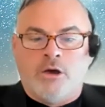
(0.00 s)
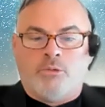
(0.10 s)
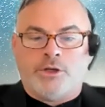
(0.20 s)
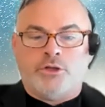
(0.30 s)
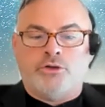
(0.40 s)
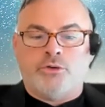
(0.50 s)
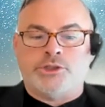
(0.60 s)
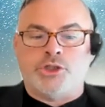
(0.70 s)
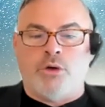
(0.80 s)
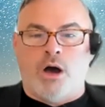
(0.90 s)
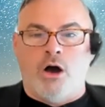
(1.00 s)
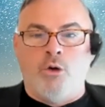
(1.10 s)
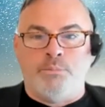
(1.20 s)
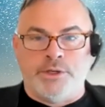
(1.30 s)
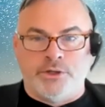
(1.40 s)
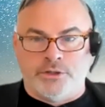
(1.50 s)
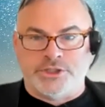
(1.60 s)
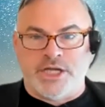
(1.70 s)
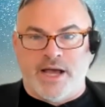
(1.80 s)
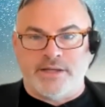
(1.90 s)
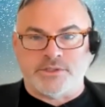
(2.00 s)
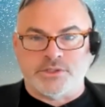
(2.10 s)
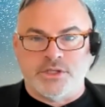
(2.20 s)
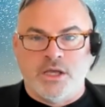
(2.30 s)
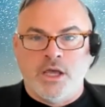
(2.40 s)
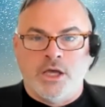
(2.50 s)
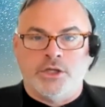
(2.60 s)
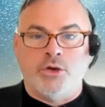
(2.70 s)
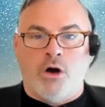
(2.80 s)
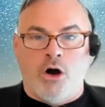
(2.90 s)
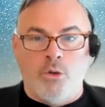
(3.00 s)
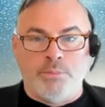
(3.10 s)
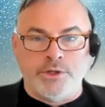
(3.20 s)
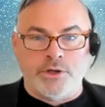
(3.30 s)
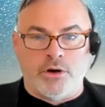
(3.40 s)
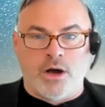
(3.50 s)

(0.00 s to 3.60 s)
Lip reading: what you do is you open your chest, you open your